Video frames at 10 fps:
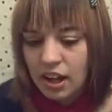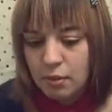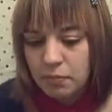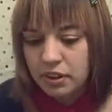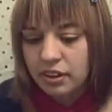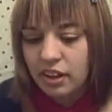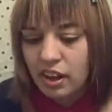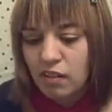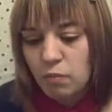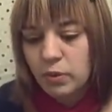Um,
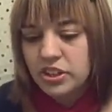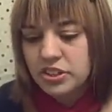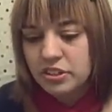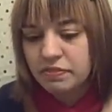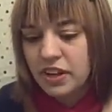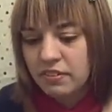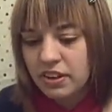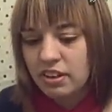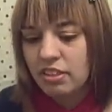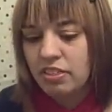what is your
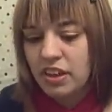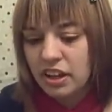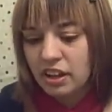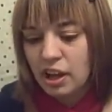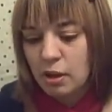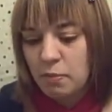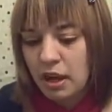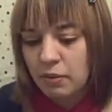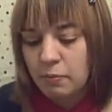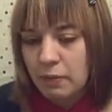favorite thing
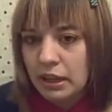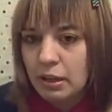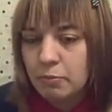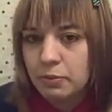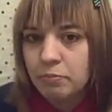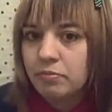about makeup?